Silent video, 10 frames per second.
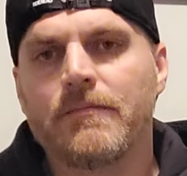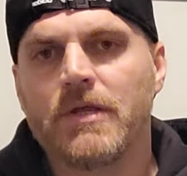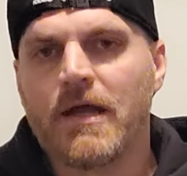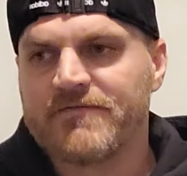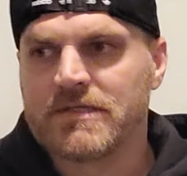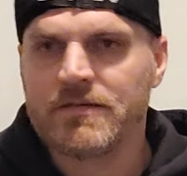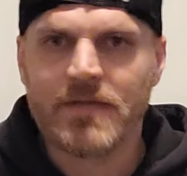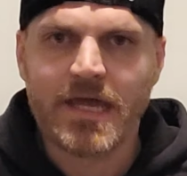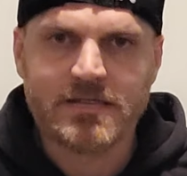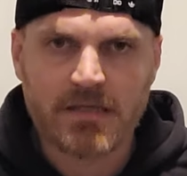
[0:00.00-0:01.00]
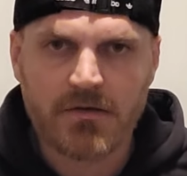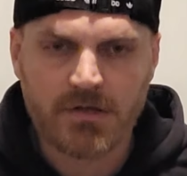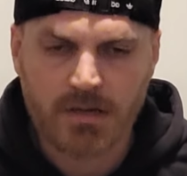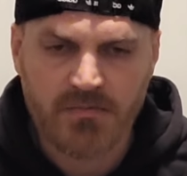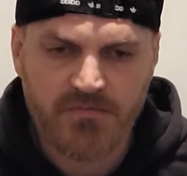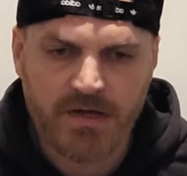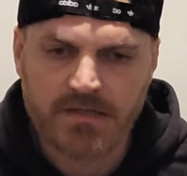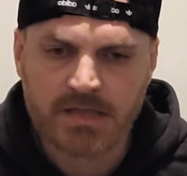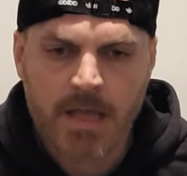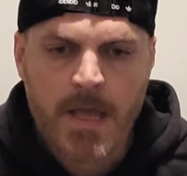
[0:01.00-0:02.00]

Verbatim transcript: I mean, I've seen him gas out in a couple fights.